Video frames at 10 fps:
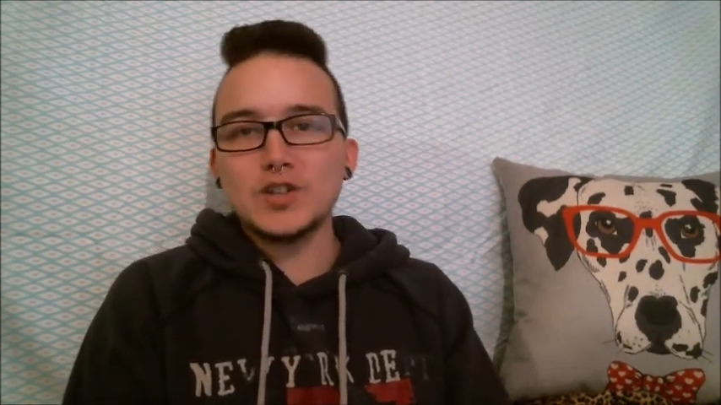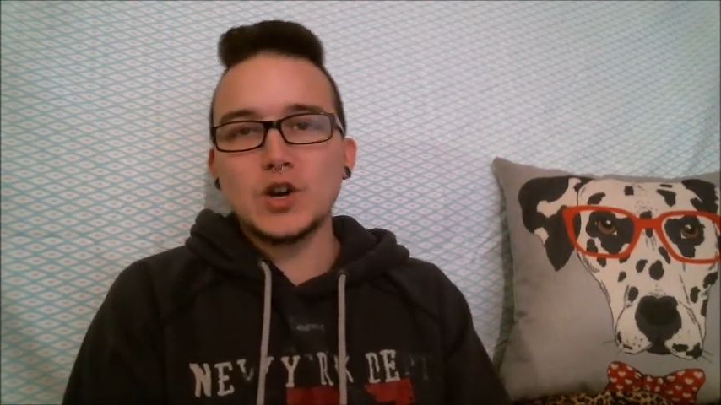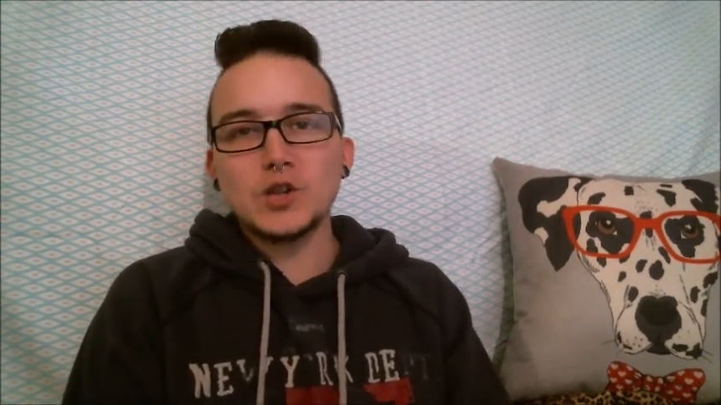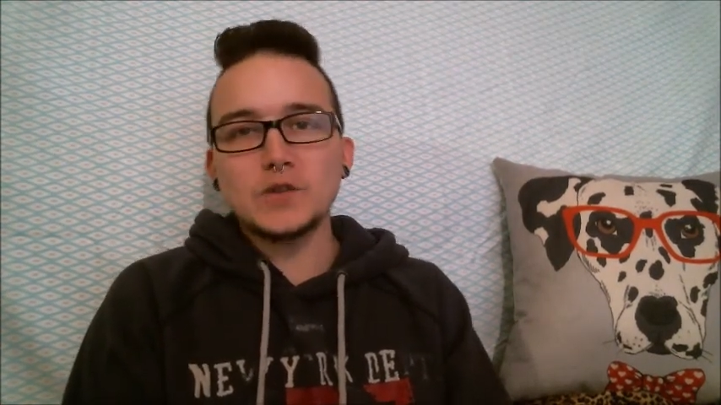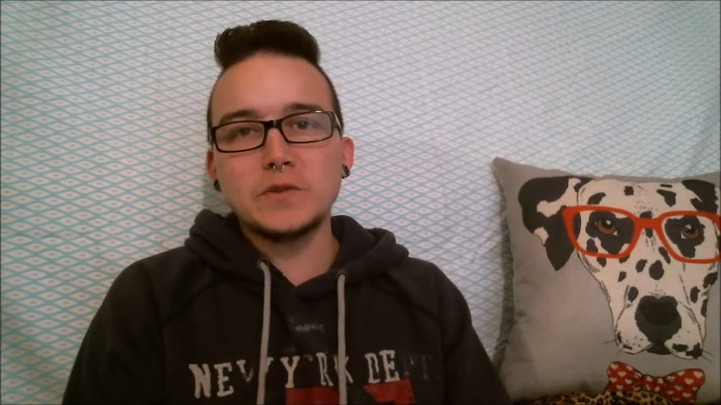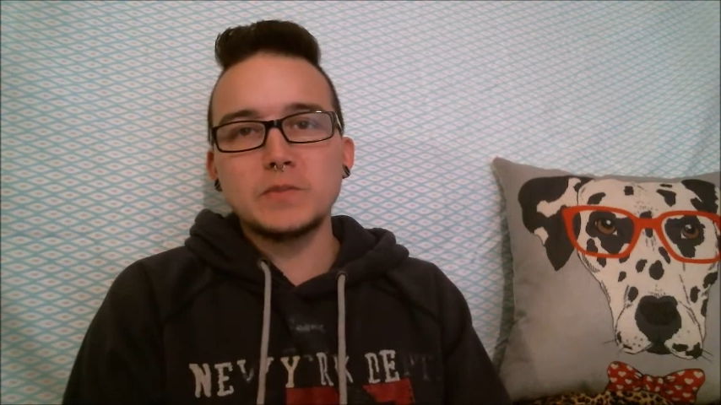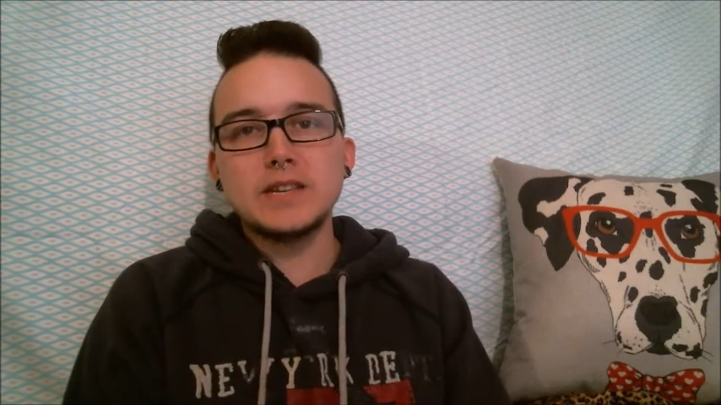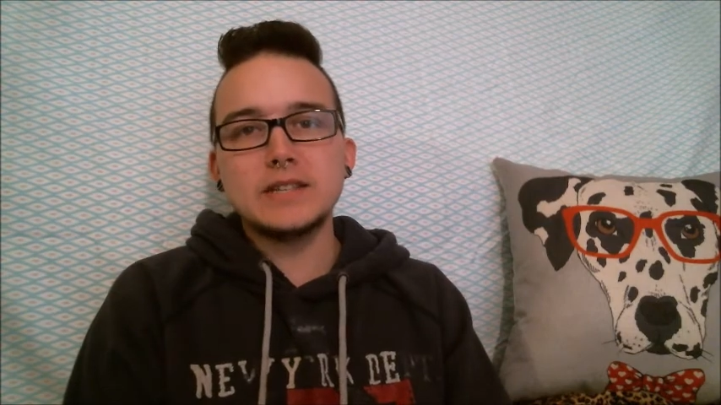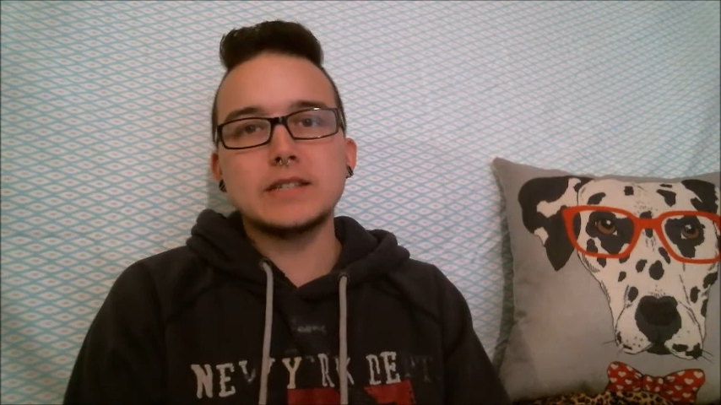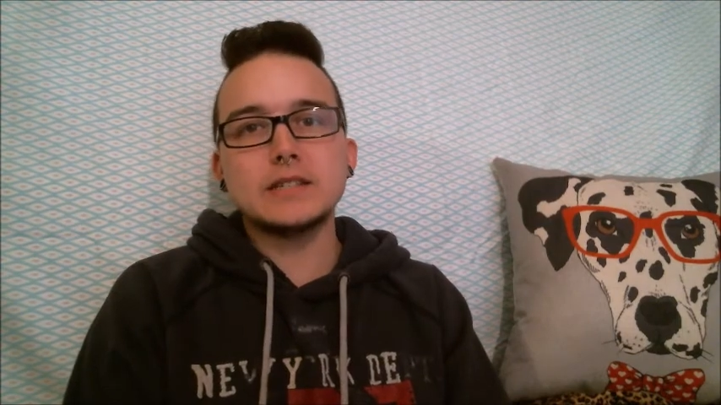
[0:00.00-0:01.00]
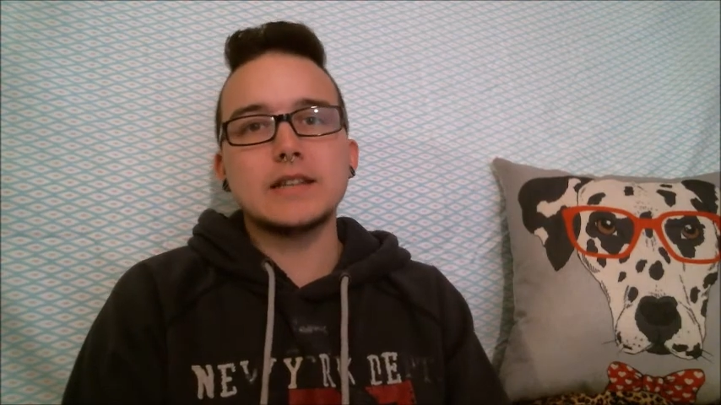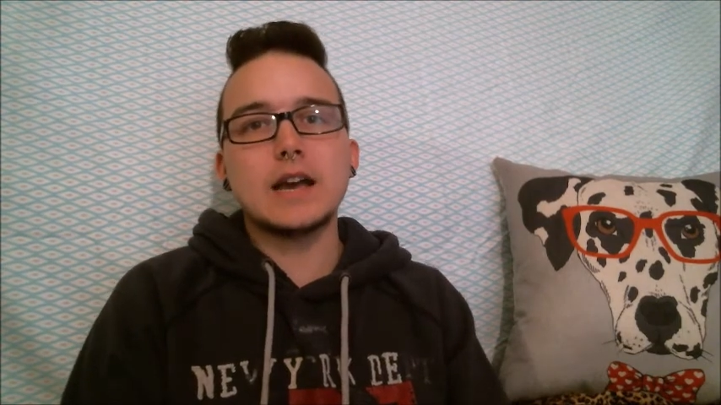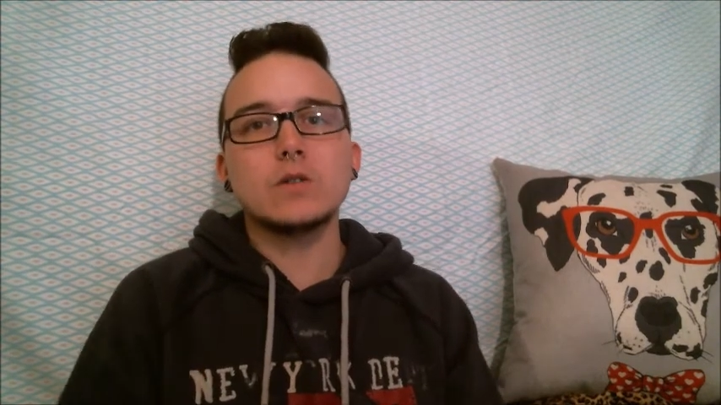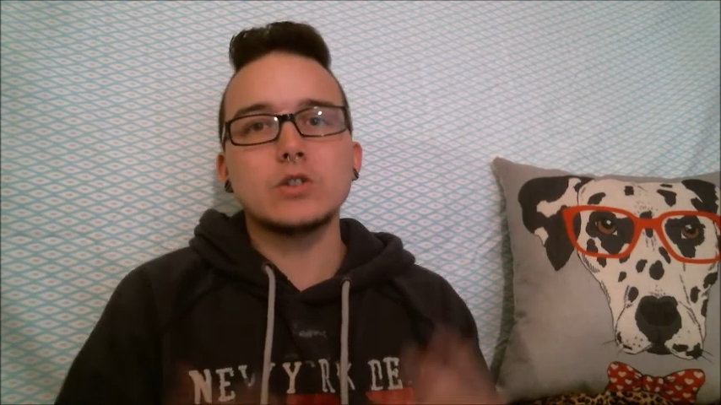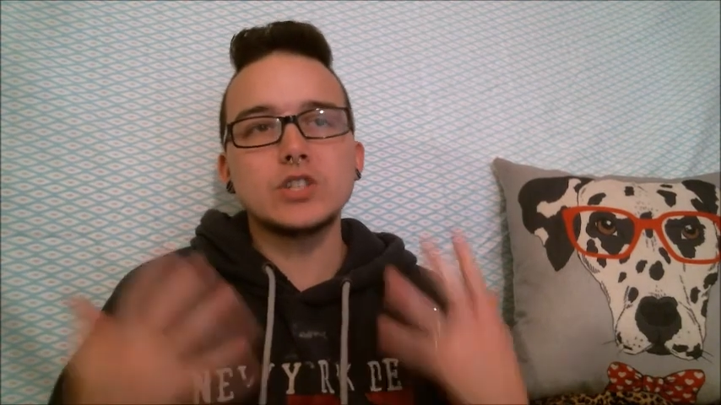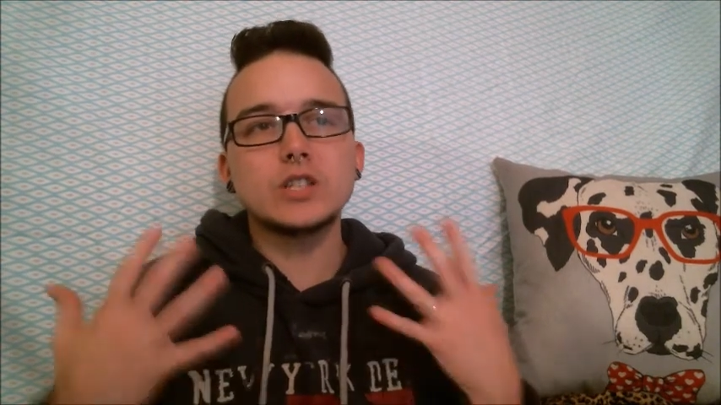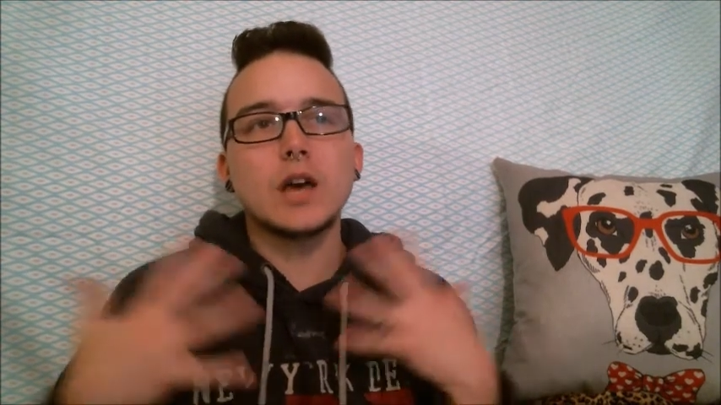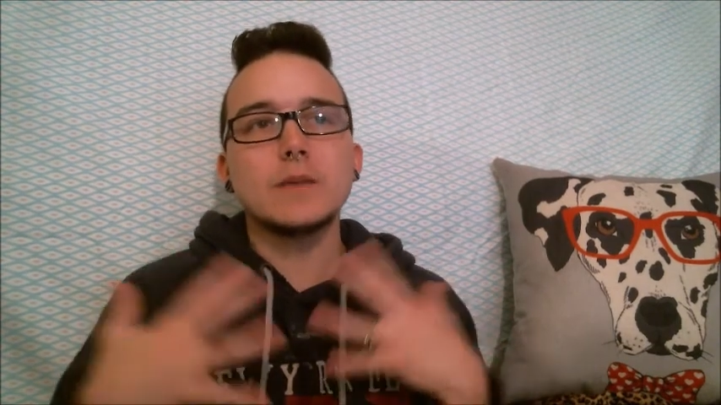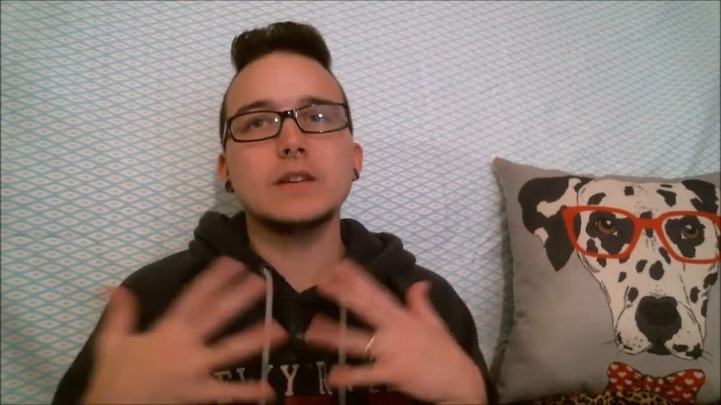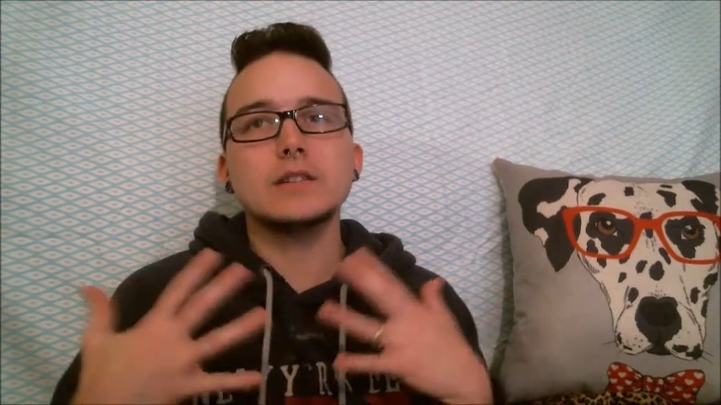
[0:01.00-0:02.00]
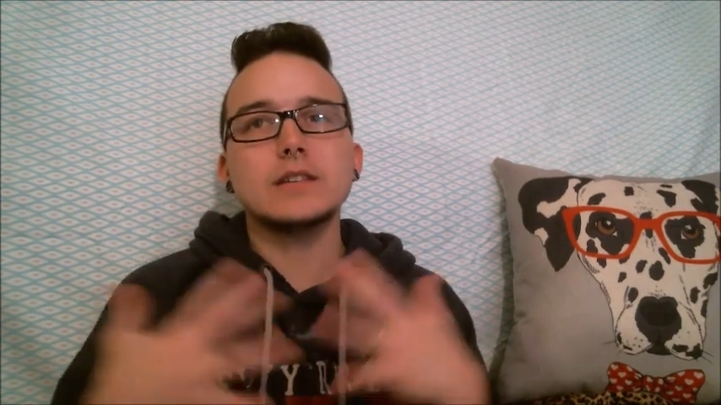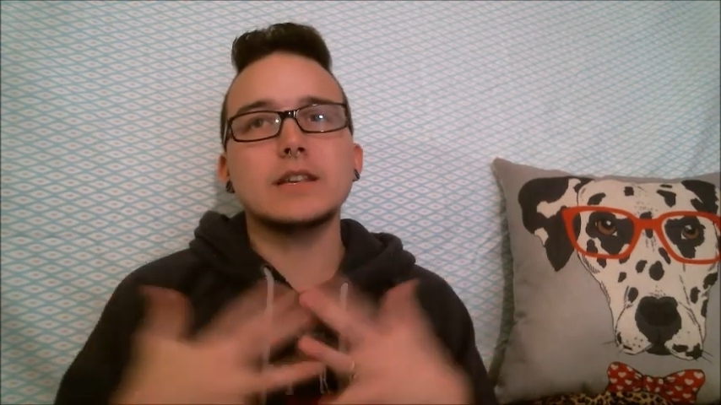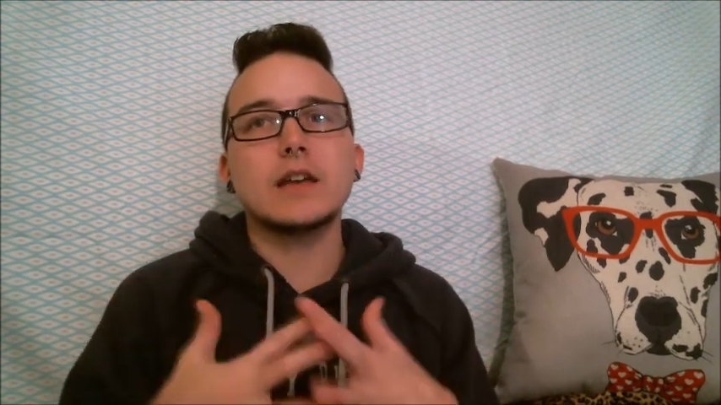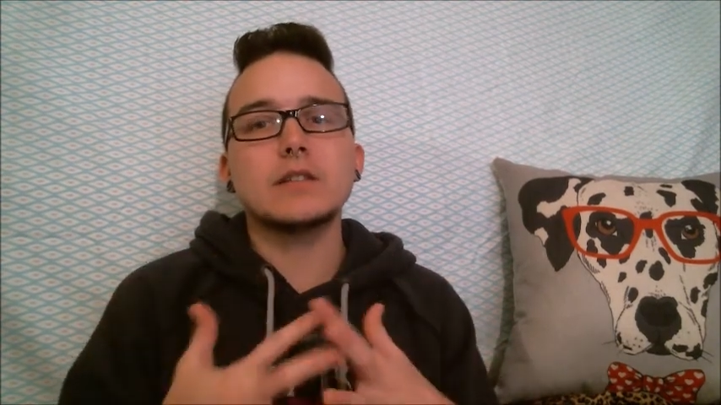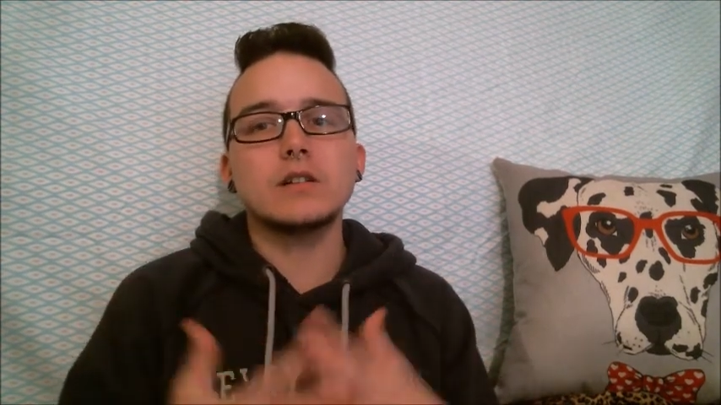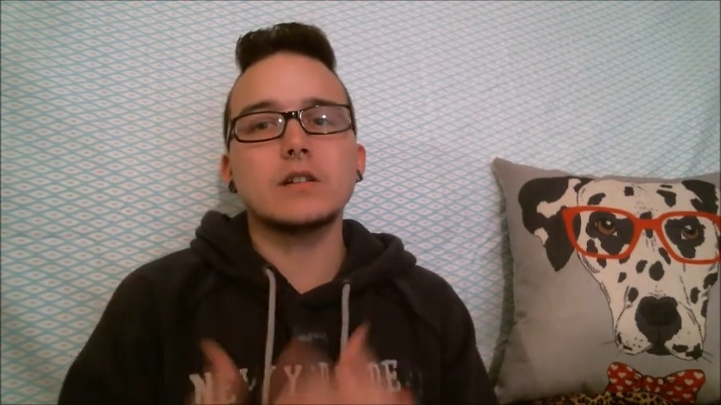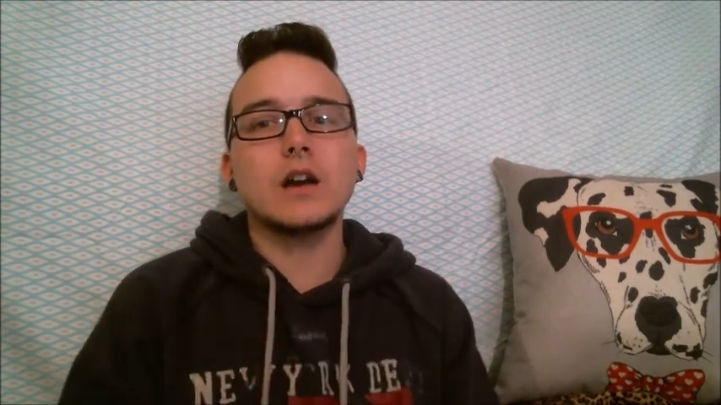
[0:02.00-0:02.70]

all of the pieces now are just coming together.